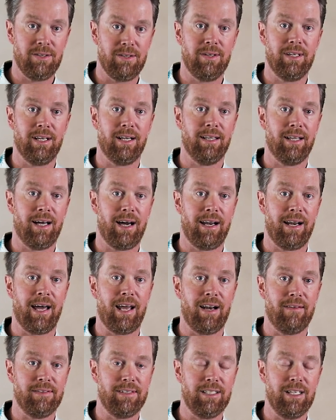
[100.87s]
You get a lot
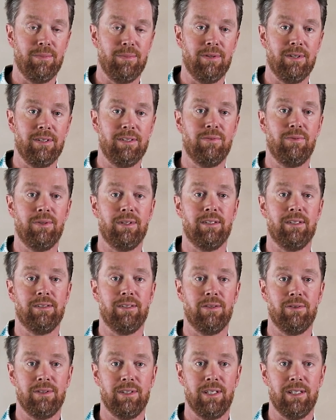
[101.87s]
out of Seabridge with the
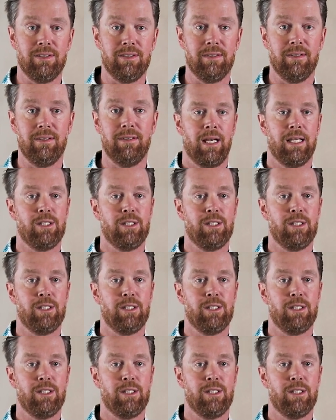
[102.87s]
association.